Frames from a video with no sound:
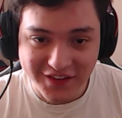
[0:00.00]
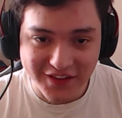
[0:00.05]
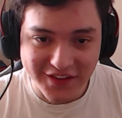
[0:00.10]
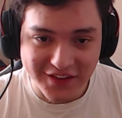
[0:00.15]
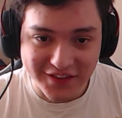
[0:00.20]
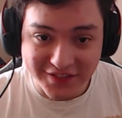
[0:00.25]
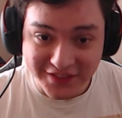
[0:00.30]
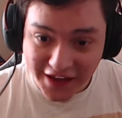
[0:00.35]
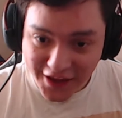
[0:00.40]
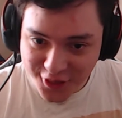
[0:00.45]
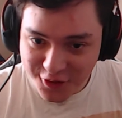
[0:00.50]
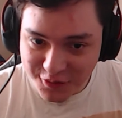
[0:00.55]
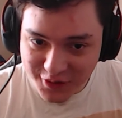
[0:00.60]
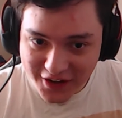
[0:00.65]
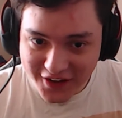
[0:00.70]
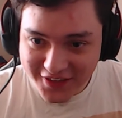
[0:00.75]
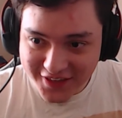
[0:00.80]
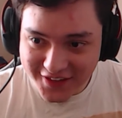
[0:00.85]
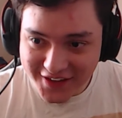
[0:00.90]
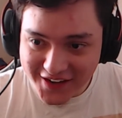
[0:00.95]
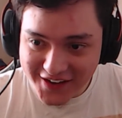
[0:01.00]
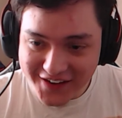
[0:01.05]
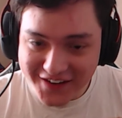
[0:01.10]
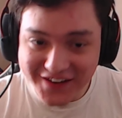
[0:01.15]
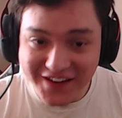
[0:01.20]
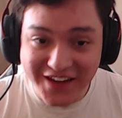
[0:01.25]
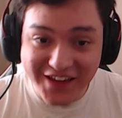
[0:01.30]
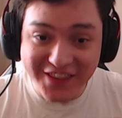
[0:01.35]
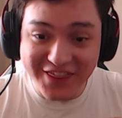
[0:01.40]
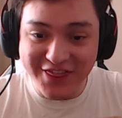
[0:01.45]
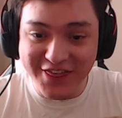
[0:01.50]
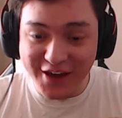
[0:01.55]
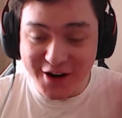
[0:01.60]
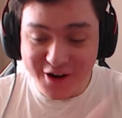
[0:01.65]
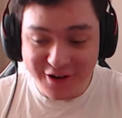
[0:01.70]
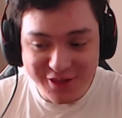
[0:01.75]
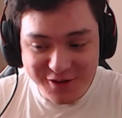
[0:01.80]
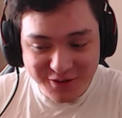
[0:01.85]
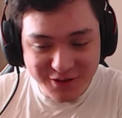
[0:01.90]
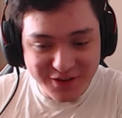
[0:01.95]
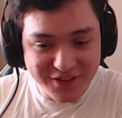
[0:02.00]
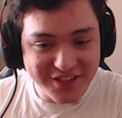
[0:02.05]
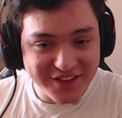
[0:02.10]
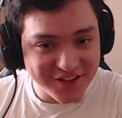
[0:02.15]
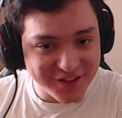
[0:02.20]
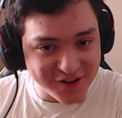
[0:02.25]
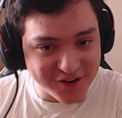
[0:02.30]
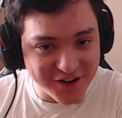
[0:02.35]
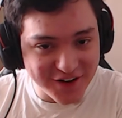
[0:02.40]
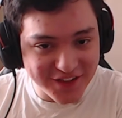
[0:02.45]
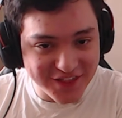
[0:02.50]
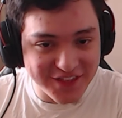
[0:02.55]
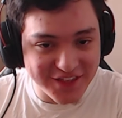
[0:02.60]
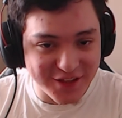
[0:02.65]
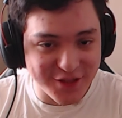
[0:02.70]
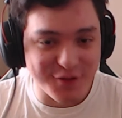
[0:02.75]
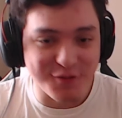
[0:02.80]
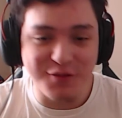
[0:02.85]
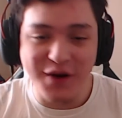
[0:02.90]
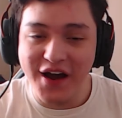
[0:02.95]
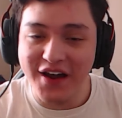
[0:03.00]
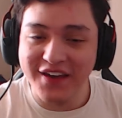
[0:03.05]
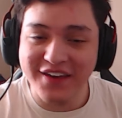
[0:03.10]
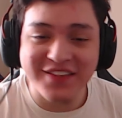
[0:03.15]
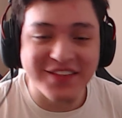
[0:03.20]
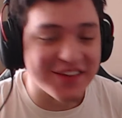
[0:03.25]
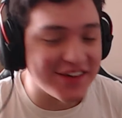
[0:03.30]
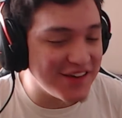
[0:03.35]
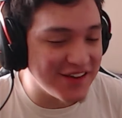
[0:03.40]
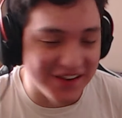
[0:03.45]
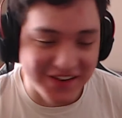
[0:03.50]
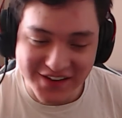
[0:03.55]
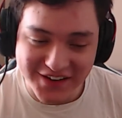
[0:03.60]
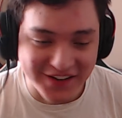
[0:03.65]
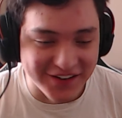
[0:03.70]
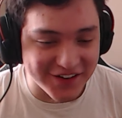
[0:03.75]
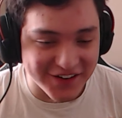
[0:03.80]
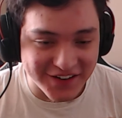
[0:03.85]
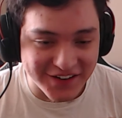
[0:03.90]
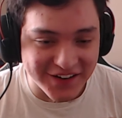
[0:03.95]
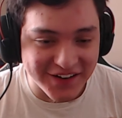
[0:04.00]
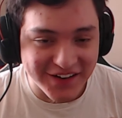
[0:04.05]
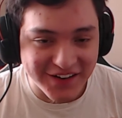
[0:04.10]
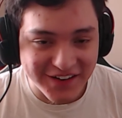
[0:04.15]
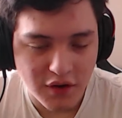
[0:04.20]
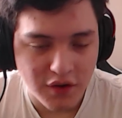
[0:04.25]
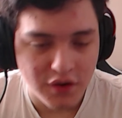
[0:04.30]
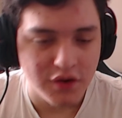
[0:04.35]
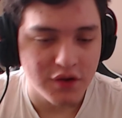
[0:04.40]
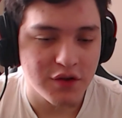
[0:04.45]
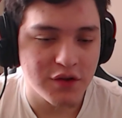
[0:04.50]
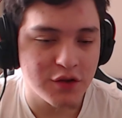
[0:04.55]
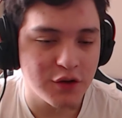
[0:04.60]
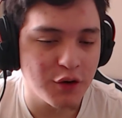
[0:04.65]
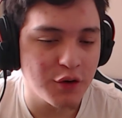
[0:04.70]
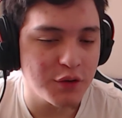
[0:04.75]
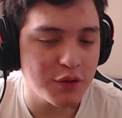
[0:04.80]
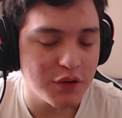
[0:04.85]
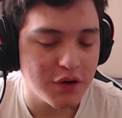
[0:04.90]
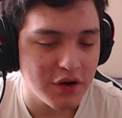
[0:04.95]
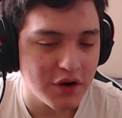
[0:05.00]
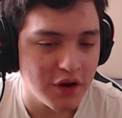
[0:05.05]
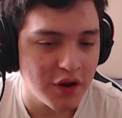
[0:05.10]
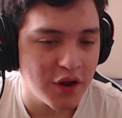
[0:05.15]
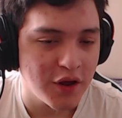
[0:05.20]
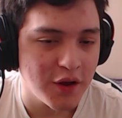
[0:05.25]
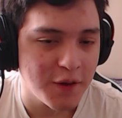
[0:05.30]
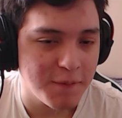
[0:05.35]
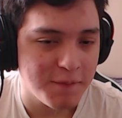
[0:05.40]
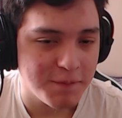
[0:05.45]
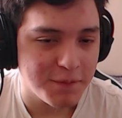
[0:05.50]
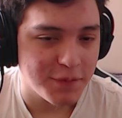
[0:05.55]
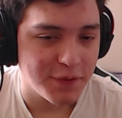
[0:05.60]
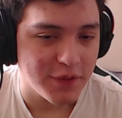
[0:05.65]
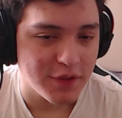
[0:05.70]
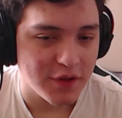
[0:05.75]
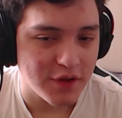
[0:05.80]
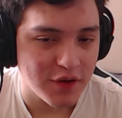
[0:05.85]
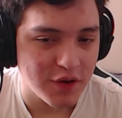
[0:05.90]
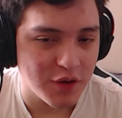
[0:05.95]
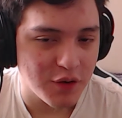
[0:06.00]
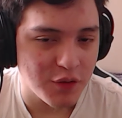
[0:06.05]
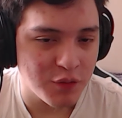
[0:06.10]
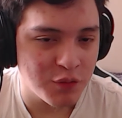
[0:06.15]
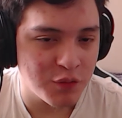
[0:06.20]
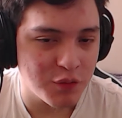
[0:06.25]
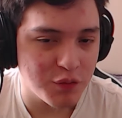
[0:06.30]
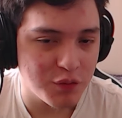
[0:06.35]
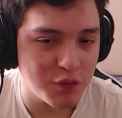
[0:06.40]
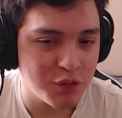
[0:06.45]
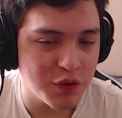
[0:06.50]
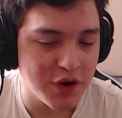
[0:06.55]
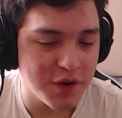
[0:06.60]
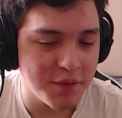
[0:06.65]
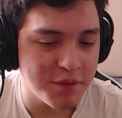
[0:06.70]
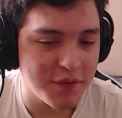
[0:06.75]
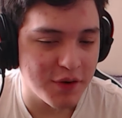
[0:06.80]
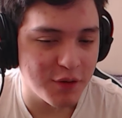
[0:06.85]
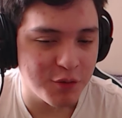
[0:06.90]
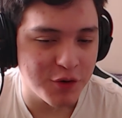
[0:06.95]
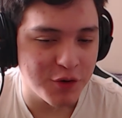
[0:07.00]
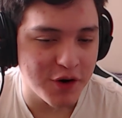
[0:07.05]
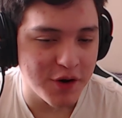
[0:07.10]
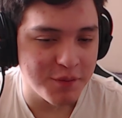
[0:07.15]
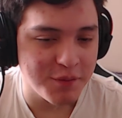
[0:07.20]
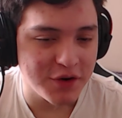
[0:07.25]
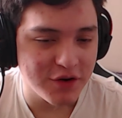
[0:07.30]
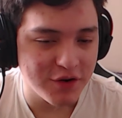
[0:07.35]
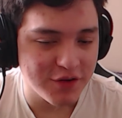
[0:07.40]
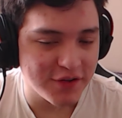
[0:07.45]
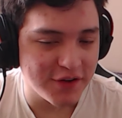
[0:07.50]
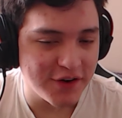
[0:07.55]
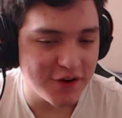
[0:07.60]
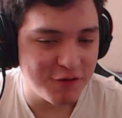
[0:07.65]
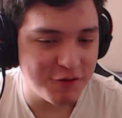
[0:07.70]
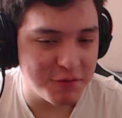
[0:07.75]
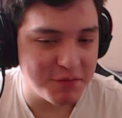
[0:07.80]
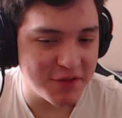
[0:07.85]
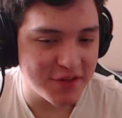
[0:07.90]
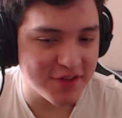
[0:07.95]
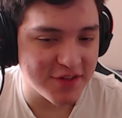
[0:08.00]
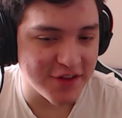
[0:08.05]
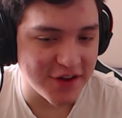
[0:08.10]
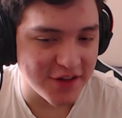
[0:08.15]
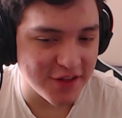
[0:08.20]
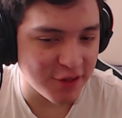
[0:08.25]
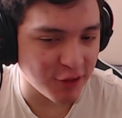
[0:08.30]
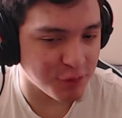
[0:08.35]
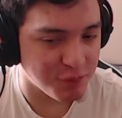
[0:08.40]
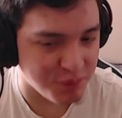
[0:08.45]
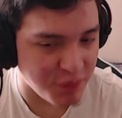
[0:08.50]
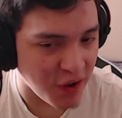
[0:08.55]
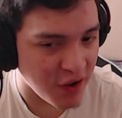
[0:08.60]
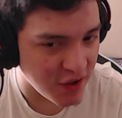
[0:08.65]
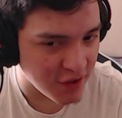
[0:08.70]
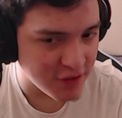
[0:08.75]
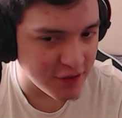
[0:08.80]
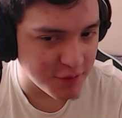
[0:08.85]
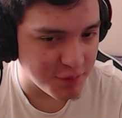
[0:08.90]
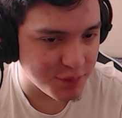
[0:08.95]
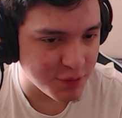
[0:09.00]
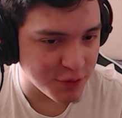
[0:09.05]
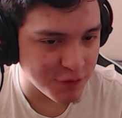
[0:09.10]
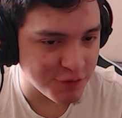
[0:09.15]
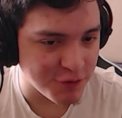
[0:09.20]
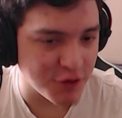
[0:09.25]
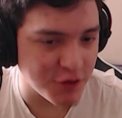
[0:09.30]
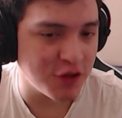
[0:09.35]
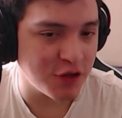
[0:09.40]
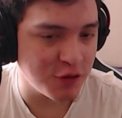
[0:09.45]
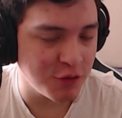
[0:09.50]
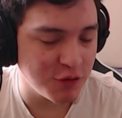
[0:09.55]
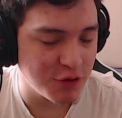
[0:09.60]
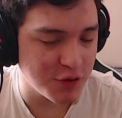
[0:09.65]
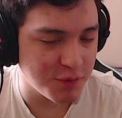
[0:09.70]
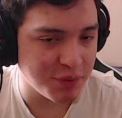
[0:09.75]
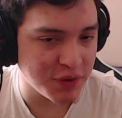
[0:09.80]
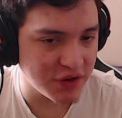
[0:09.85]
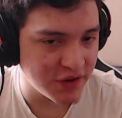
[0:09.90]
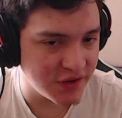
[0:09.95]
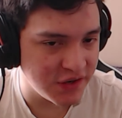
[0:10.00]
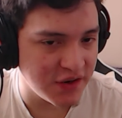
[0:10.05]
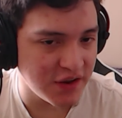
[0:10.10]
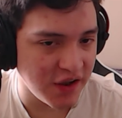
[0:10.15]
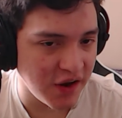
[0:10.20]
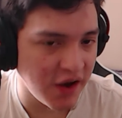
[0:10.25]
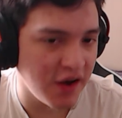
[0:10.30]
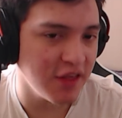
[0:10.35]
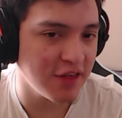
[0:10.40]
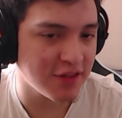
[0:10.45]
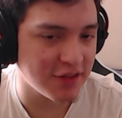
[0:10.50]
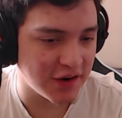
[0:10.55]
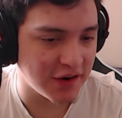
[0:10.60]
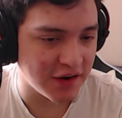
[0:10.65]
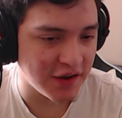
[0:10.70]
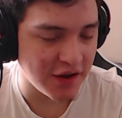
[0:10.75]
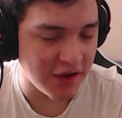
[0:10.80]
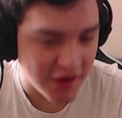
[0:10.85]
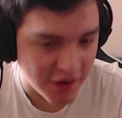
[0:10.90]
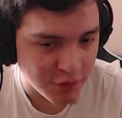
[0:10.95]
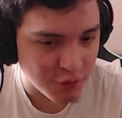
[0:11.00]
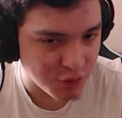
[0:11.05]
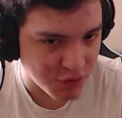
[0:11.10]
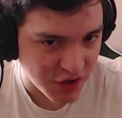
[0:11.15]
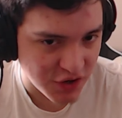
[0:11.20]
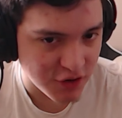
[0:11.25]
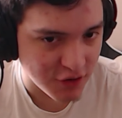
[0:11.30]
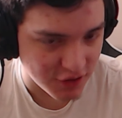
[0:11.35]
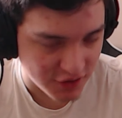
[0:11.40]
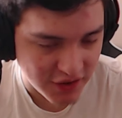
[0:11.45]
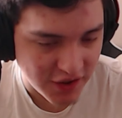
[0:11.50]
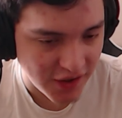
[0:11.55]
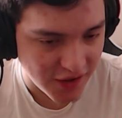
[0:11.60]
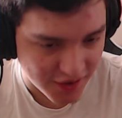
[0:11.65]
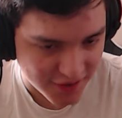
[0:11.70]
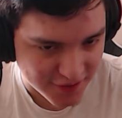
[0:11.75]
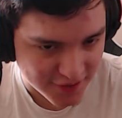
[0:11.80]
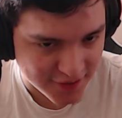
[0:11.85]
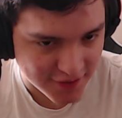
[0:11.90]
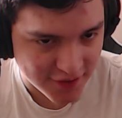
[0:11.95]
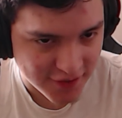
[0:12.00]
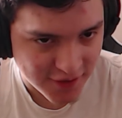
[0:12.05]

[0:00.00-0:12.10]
That's what I said. They're the ones that started this. Why is he in here? So what I'm understanding from this is that it's possible for you to plead innocent and win your case,